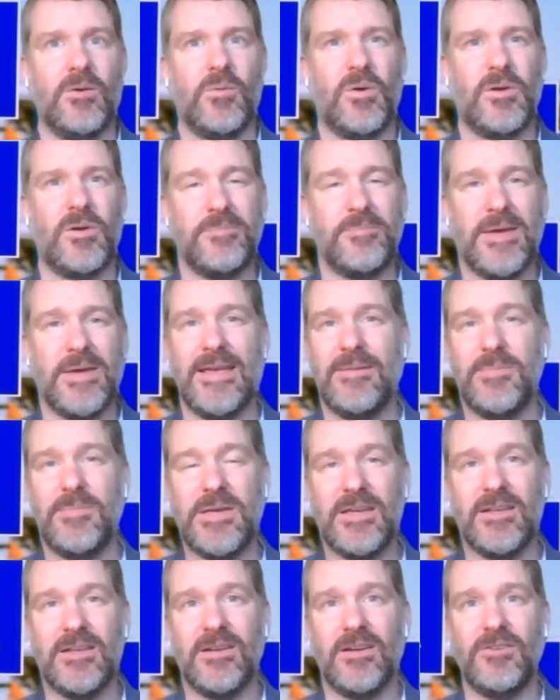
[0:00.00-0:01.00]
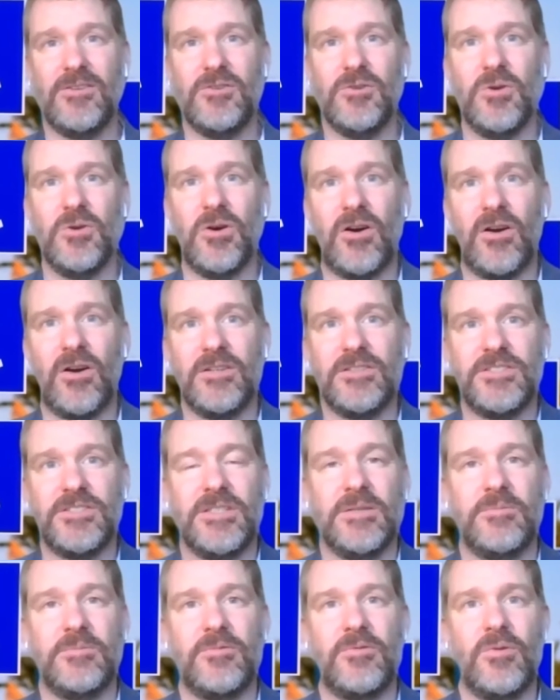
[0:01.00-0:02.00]
what may be an undue
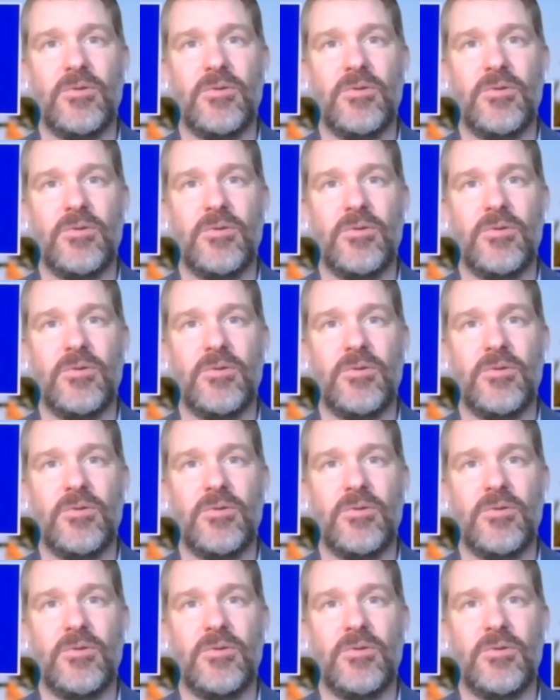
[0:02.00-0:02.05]
hardship